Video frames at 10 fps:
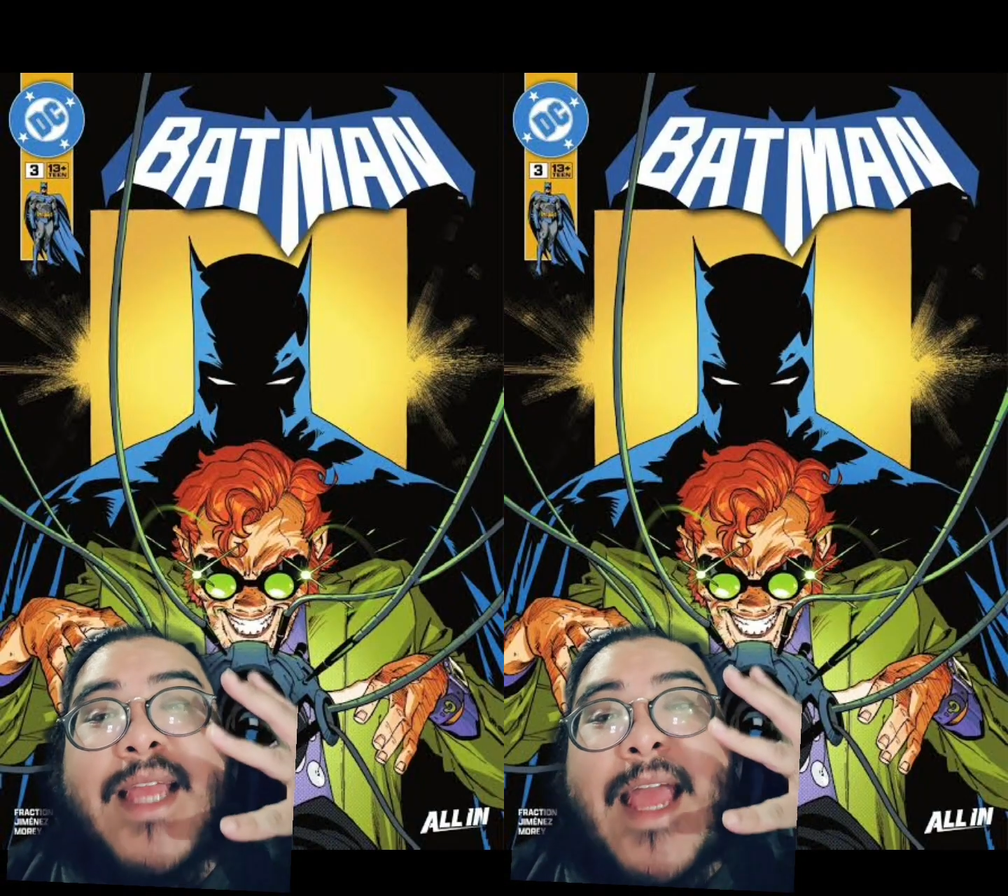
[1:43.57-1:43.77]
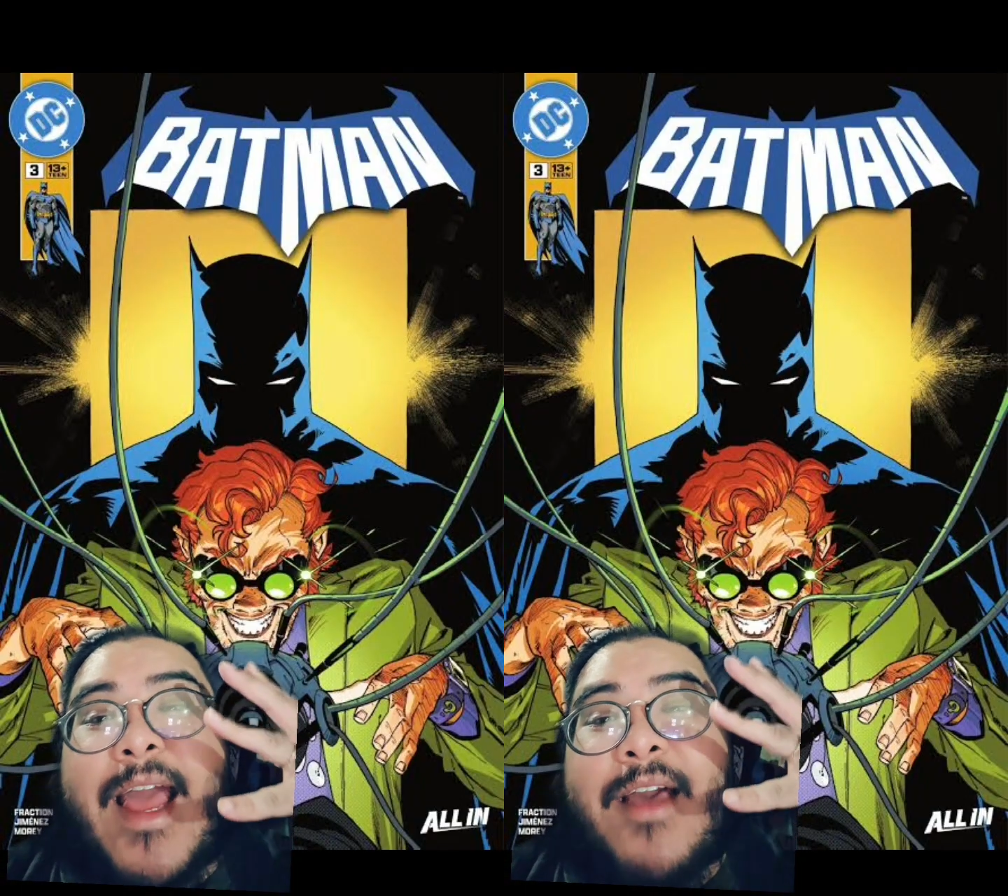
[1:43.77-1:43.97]

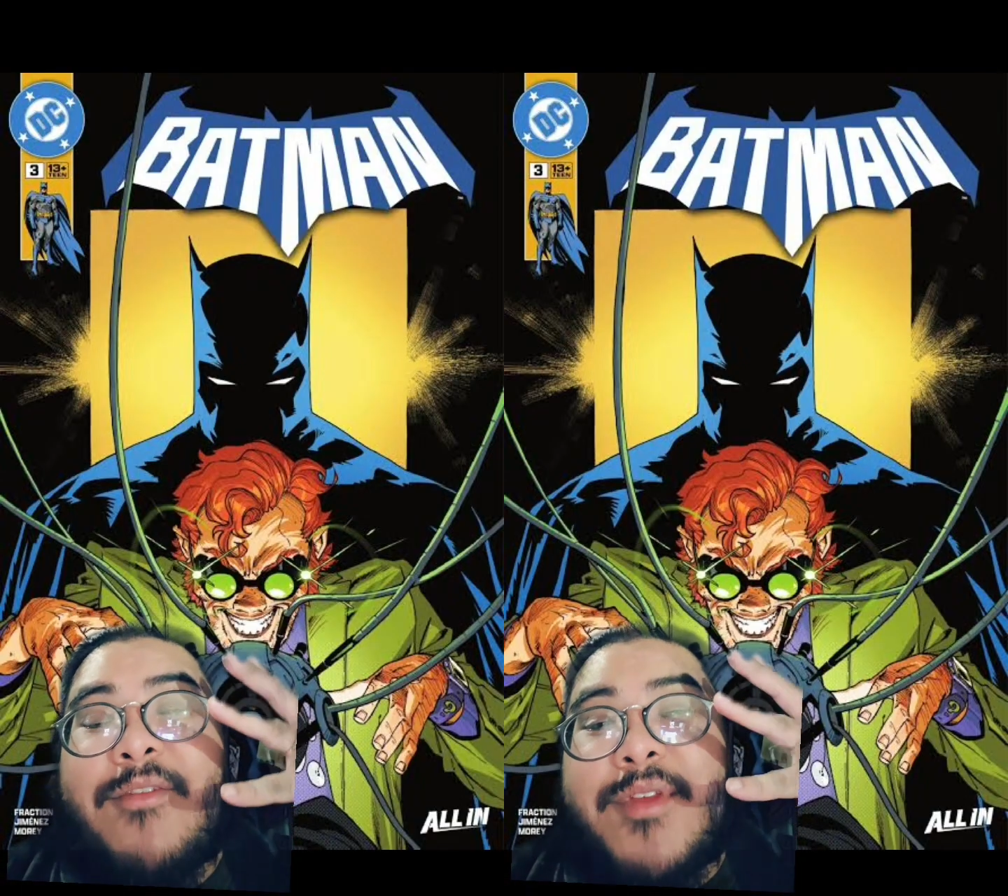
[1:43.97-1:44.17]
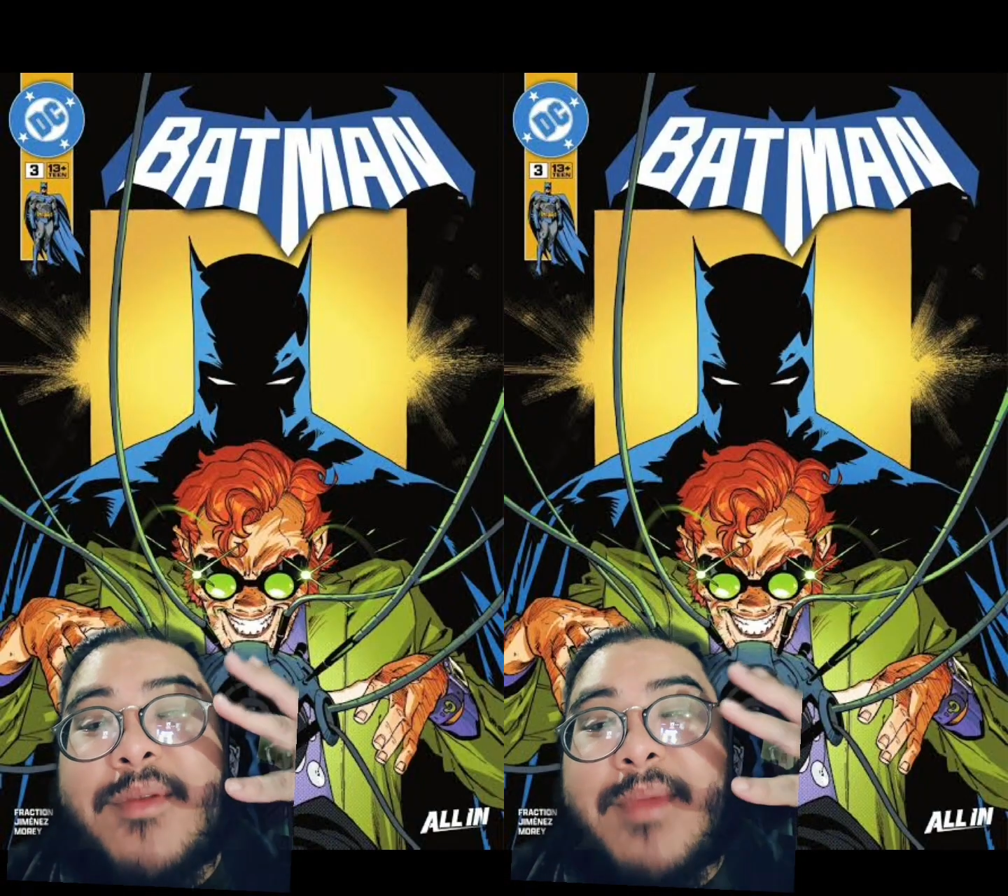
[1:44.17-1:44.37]

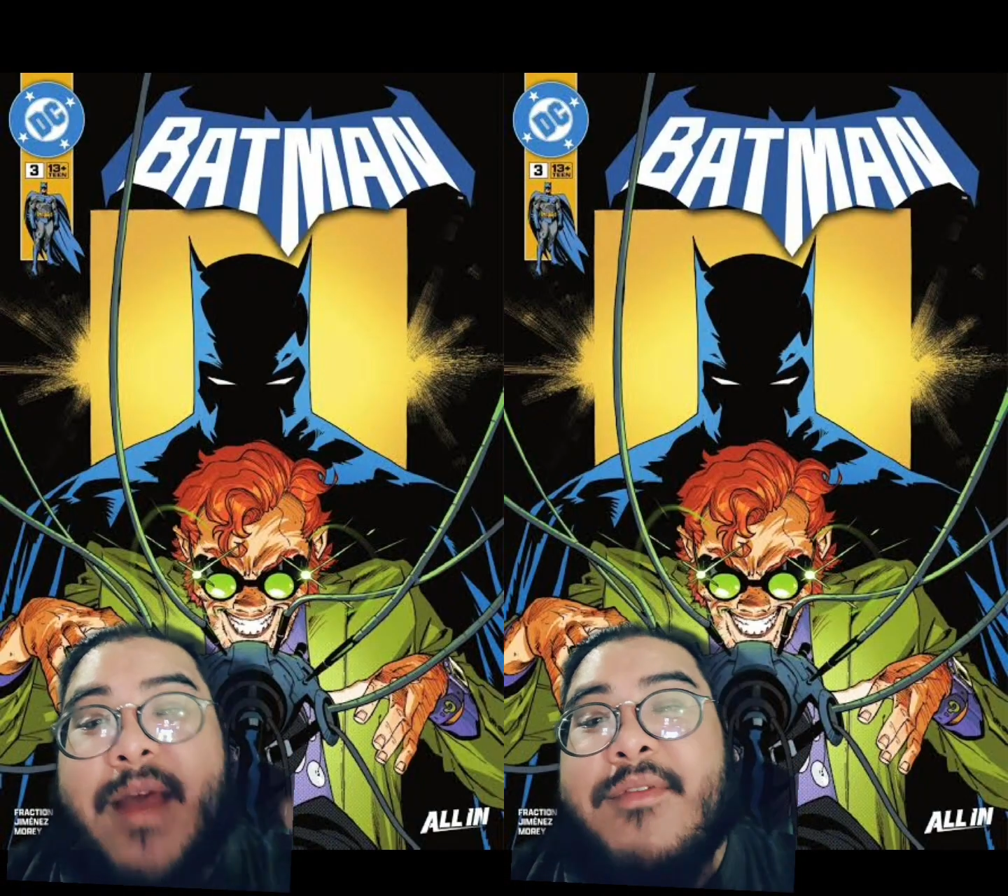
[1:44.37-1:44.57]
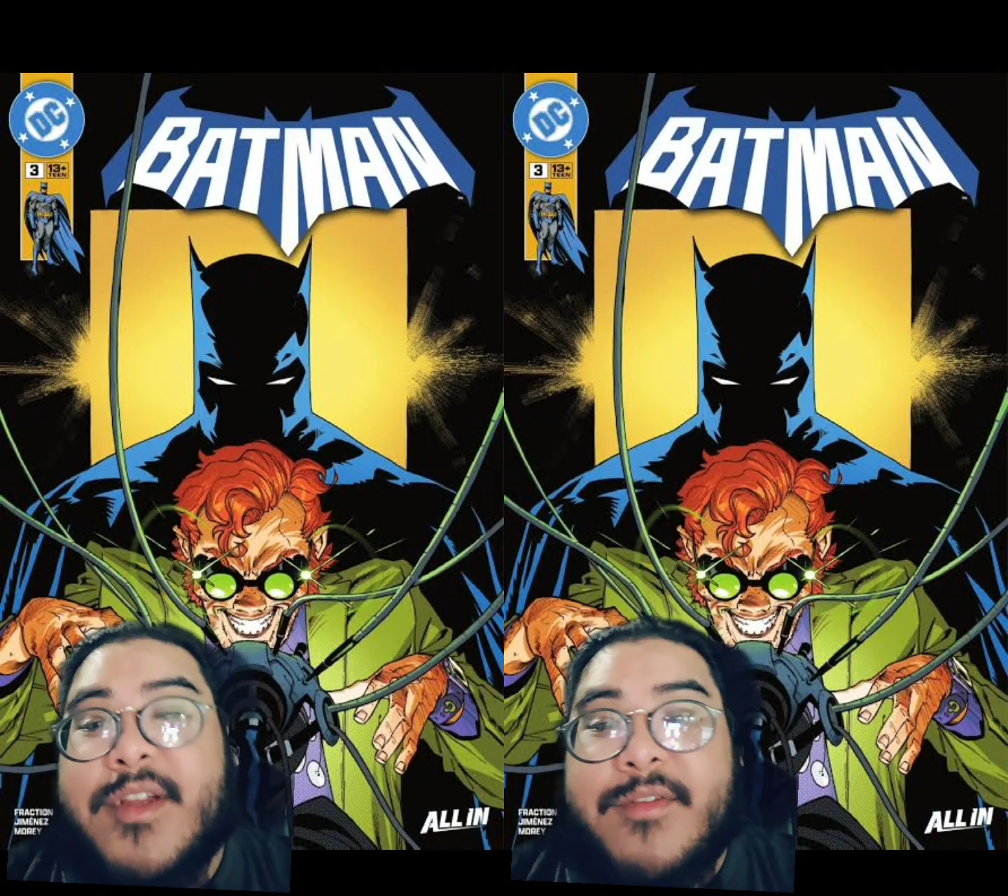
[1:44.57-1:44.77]
have him
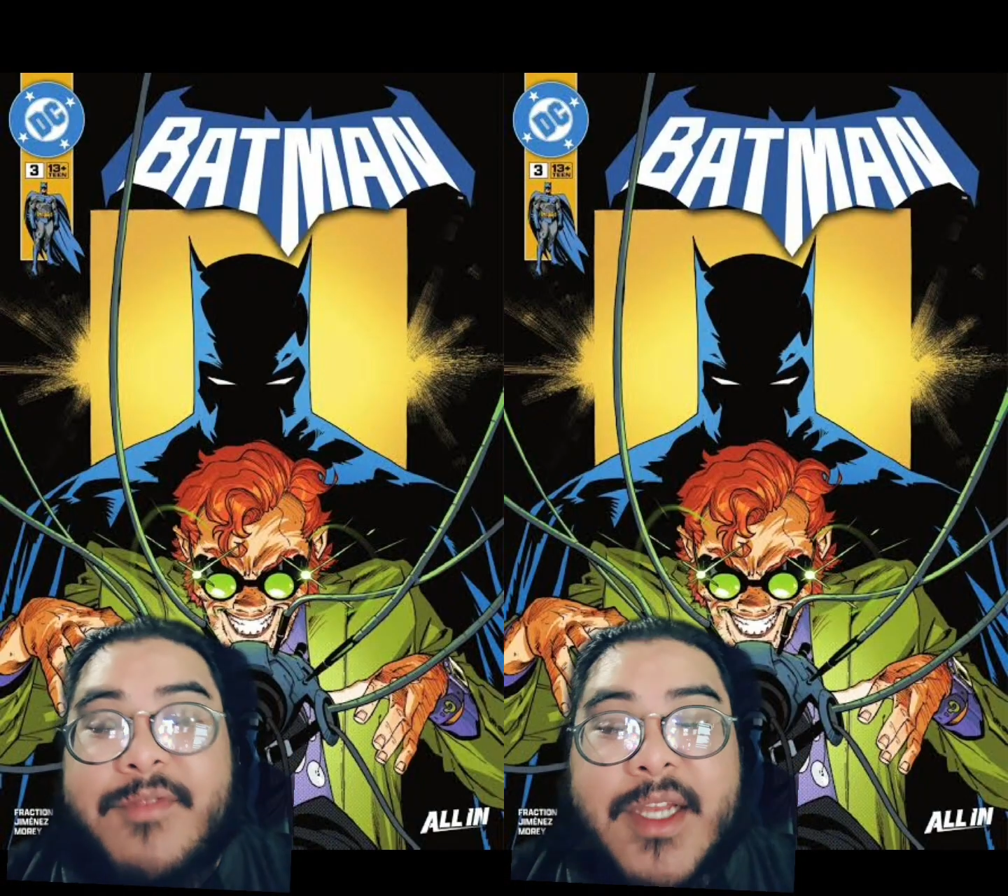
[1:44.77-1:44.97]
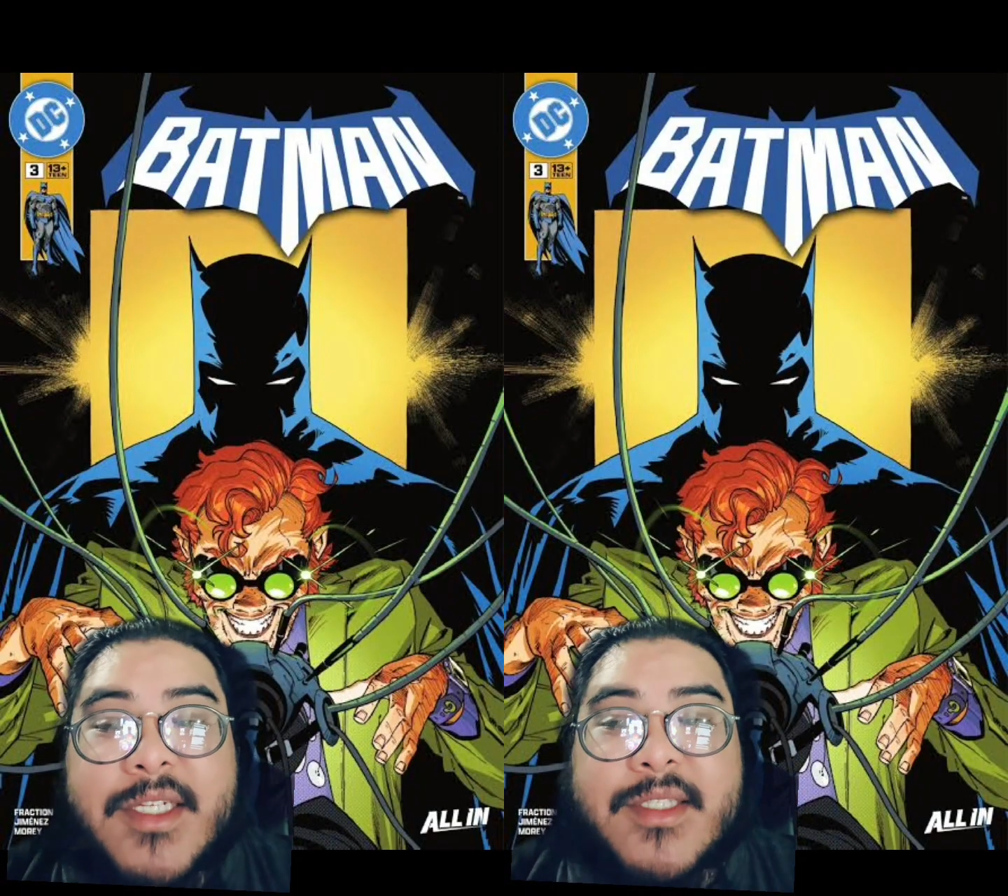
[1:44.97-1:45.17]
have a
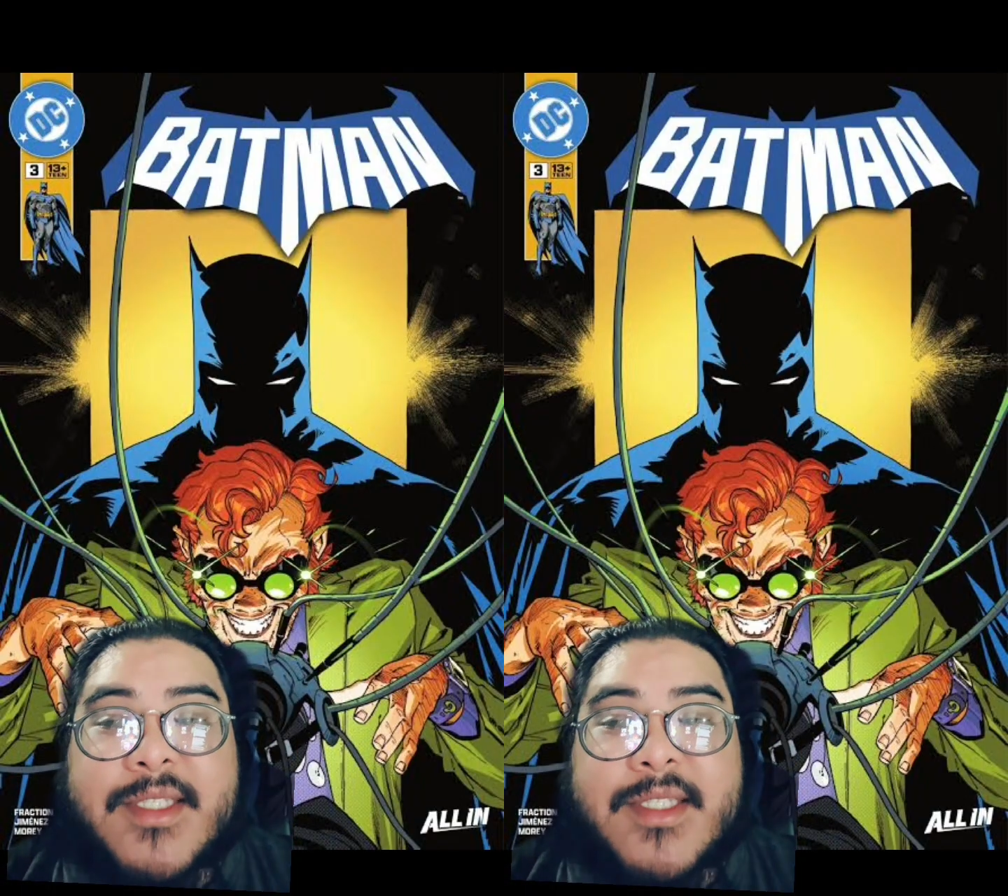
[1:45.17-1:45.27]
confession